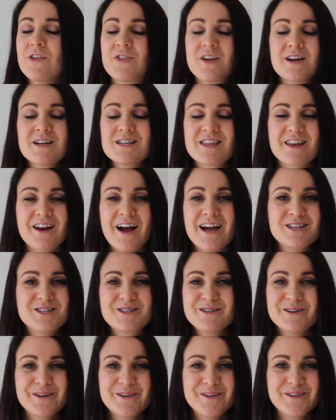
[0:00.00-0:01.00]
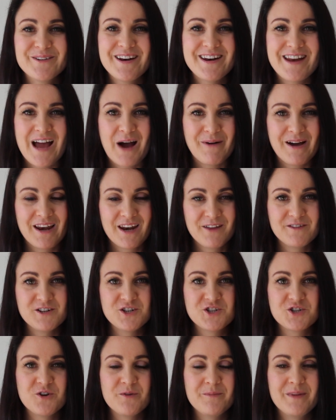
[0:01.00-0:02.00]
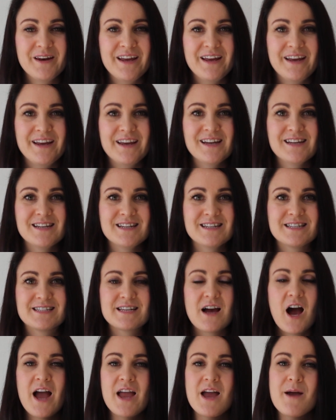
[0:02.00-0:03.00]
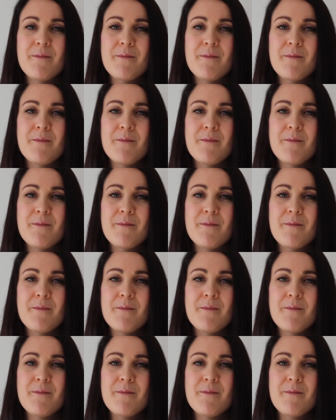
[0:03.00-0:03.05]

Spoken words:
things that I do now I live in Germany is I